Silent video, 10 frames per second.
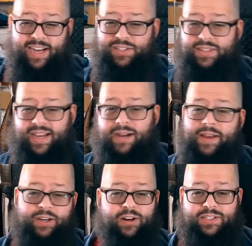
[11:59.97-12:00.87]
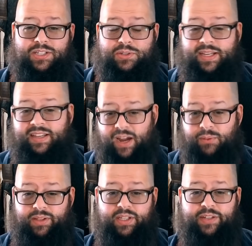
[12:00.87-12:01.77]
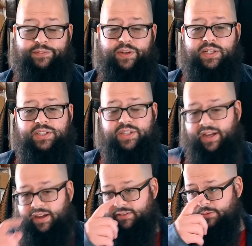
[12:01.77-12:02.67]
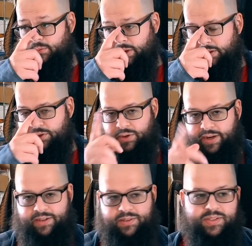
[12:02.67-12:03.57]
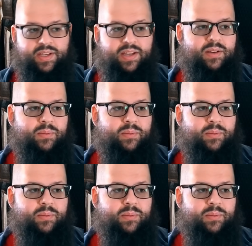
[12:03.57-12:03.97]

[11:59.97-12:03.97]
Actually, the guy right across the street got good footage of one of the tornadoes